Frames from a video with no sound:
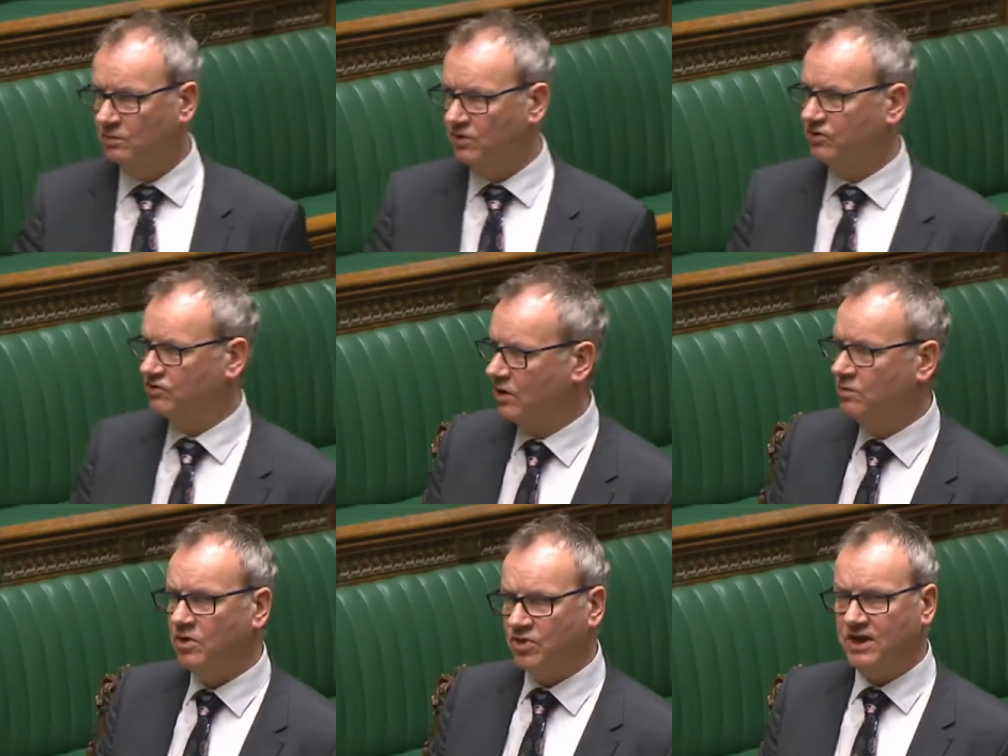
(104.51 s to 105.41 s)
which has now
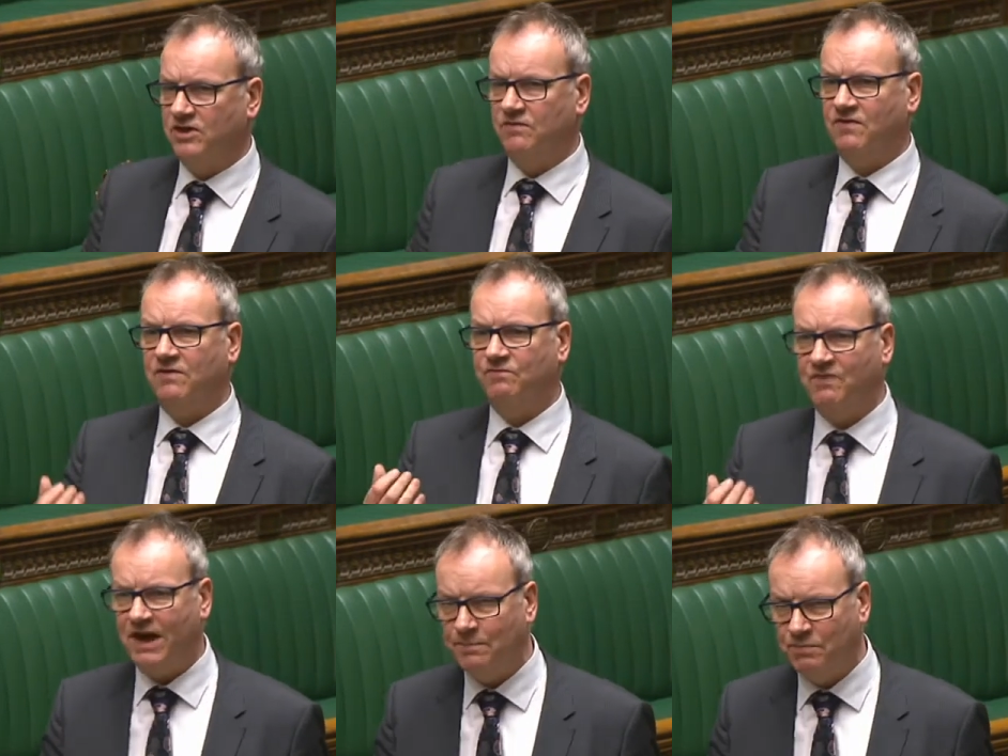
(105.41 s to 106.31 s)
threatened the very
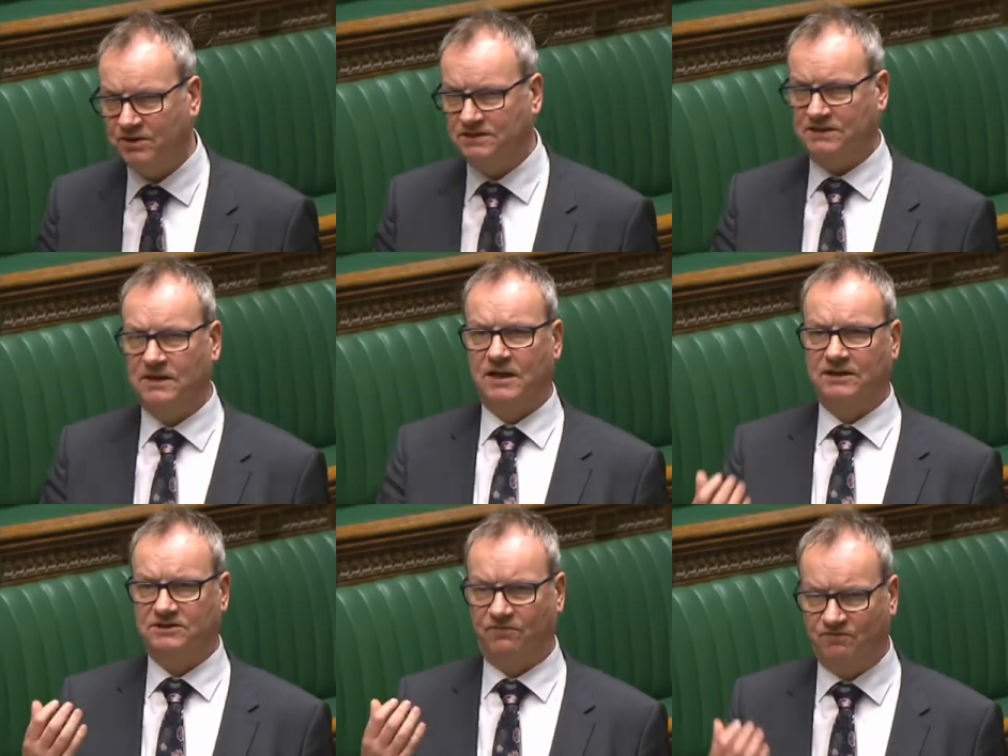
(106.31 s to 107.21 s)
viability
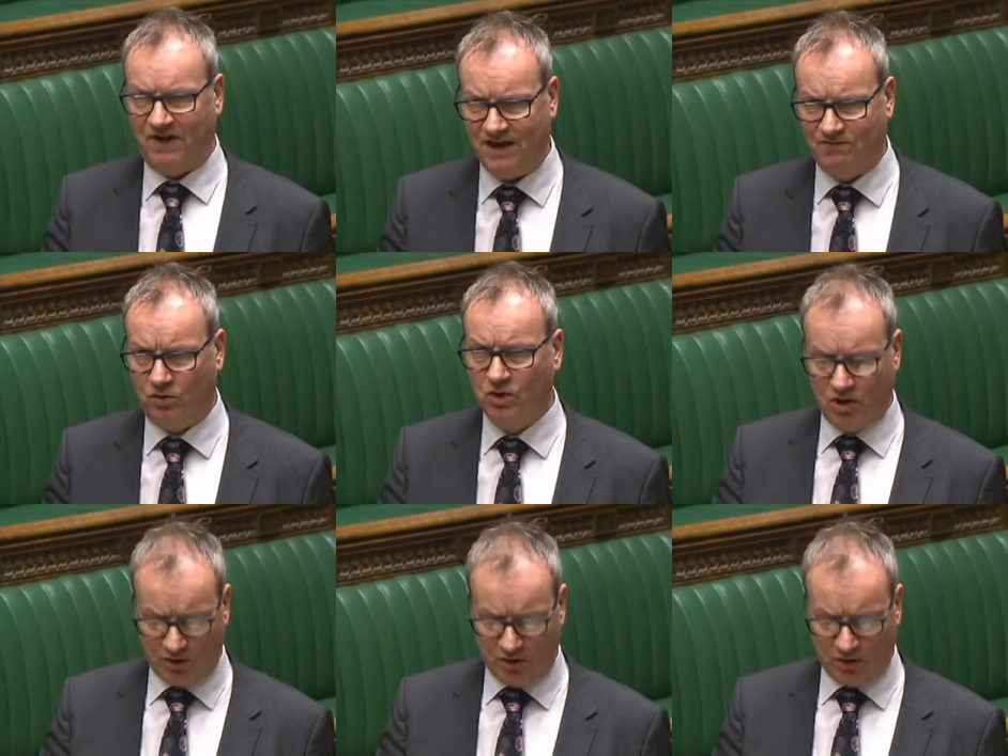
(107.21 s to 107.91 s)
and survival